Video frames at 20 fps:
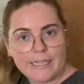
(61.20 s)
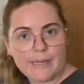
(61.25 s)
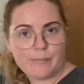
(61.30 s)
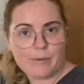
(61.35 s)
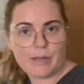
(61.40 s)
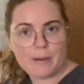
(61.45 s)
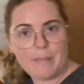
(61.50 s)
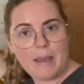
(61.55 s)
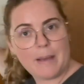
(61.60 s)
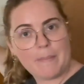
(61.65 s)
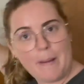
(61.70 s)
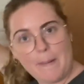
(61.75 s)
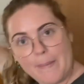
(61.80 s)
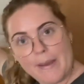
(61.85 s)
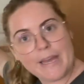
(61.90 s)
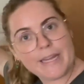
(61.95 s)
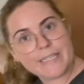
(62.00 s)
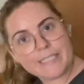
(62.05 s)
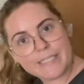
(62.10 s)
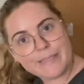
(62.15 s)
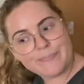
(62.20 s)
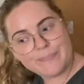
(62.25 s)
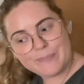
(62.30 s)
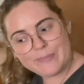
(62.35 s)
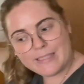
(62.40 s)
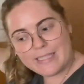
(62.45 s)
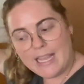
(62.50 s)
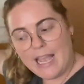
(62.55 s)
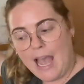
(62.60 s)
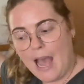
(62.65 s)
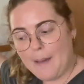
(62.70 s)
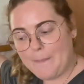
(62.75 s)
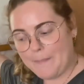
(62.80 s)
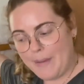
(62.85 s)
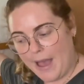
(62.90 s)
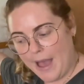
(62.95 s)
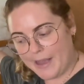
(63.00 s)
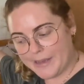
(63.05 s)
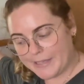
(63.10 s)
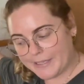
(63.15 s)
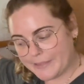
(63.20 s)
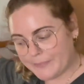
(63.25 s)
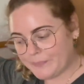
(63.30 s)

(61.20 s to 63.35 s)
I'm gonna make my bed, unpack,